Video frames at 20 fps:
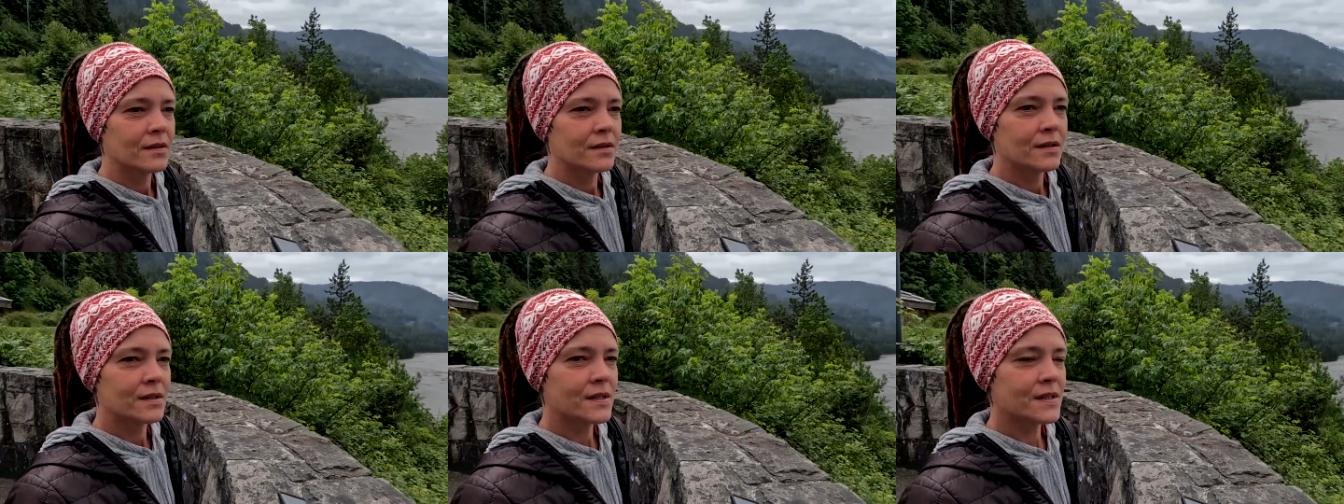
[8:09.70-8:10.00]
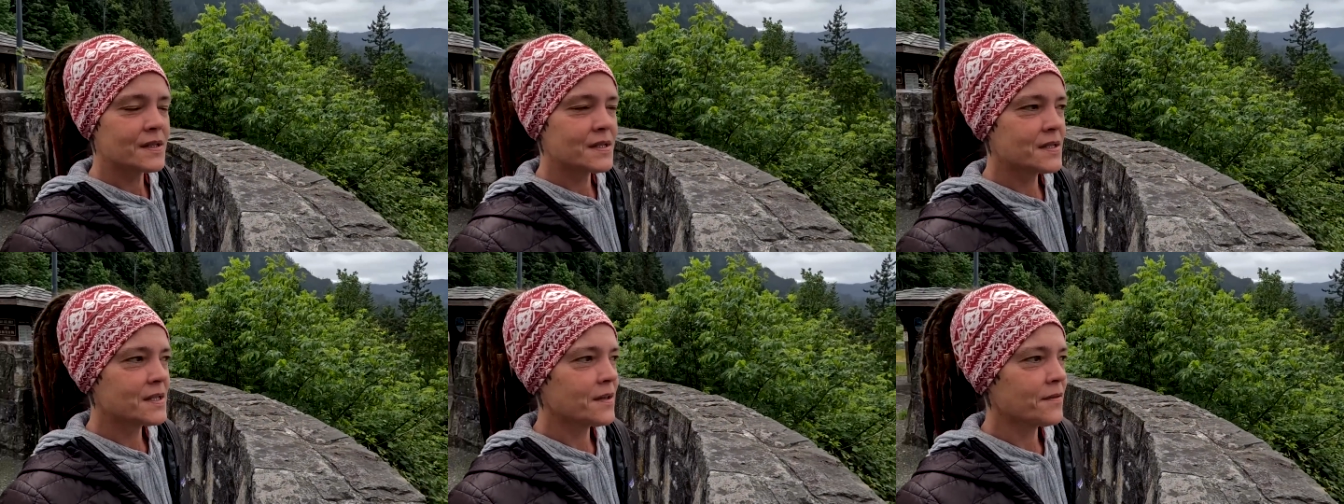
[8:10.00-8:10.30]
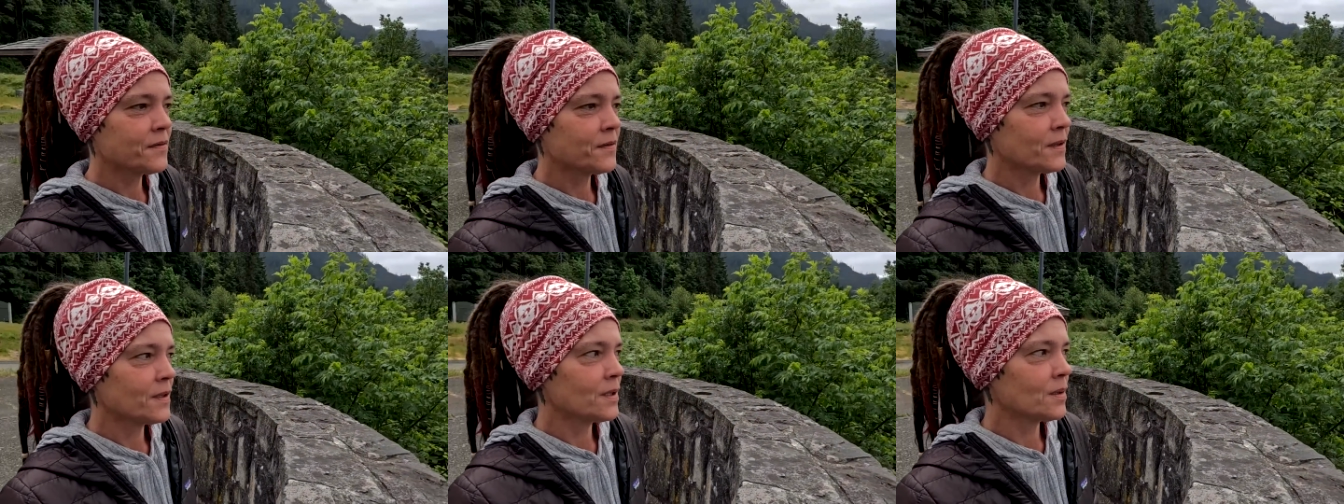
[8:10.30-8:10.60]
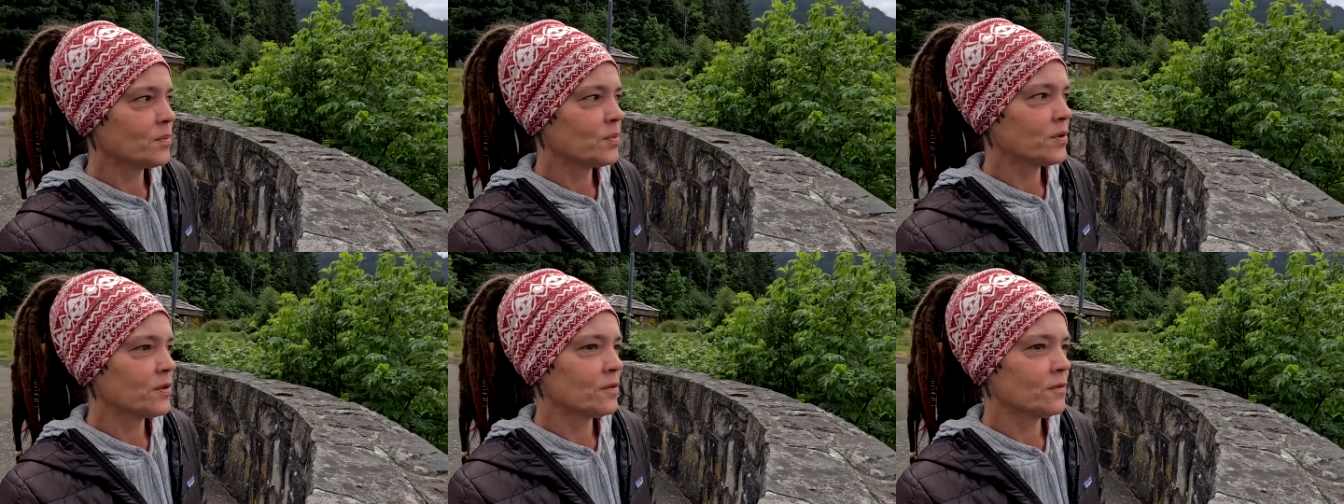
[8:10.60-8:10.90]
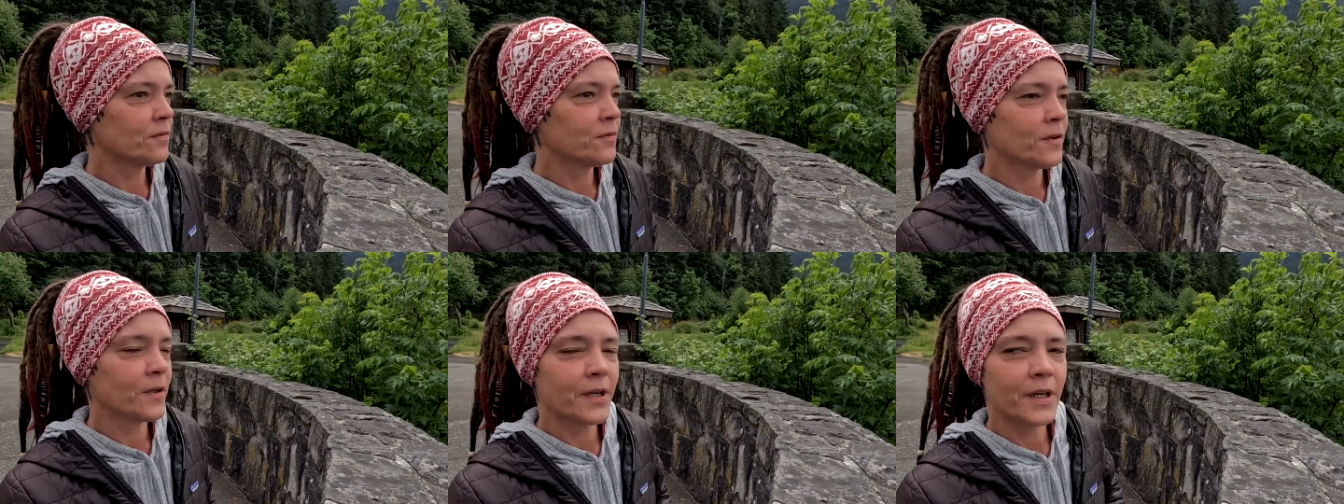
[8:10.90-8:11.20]
This is definitely a
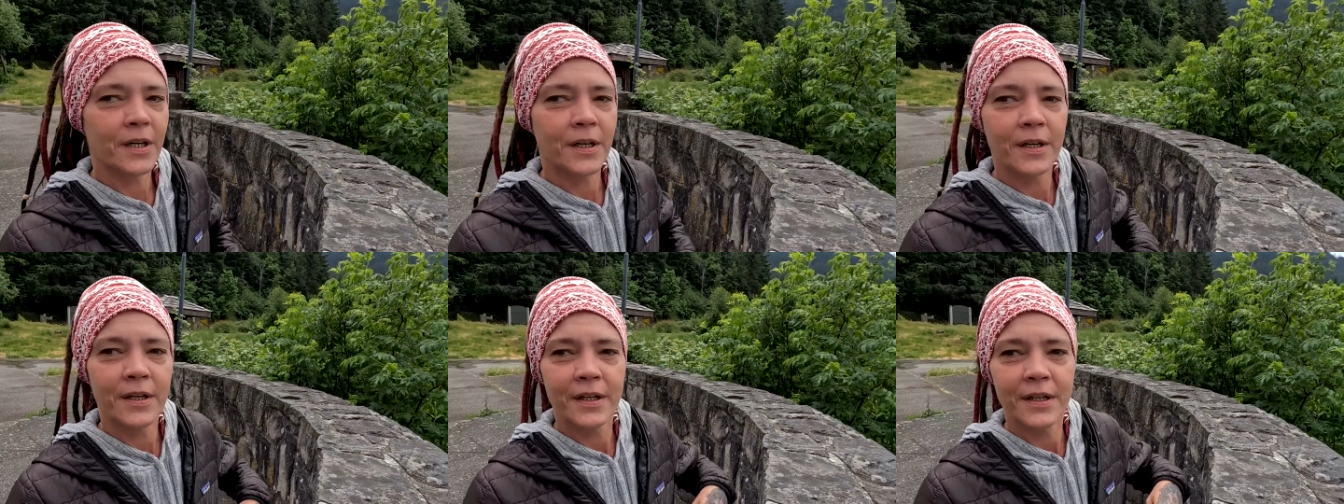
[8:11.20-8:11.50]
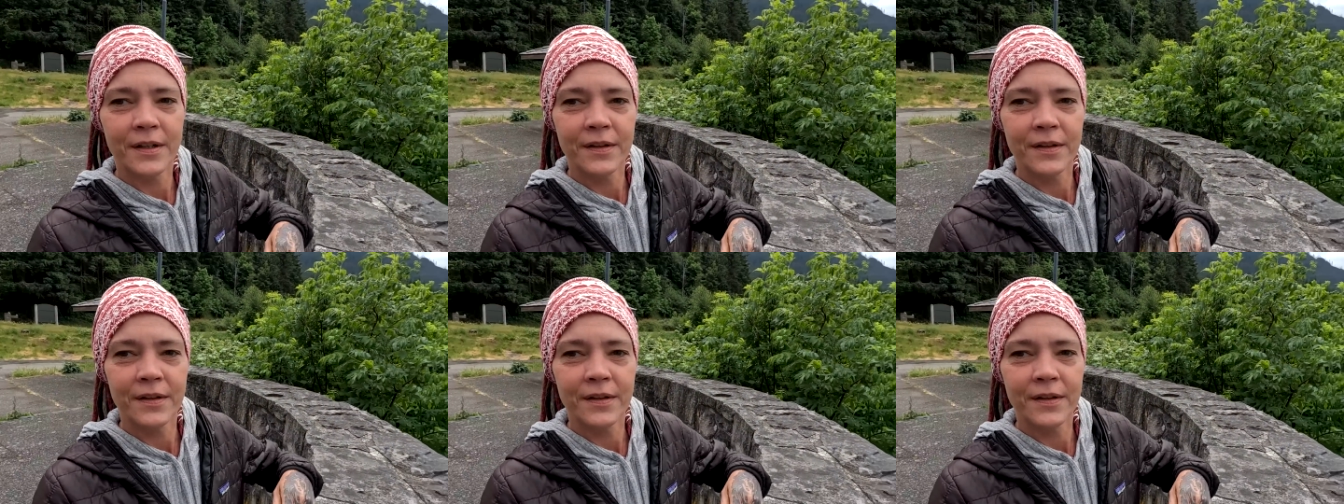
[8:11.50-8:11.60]
beautiful area.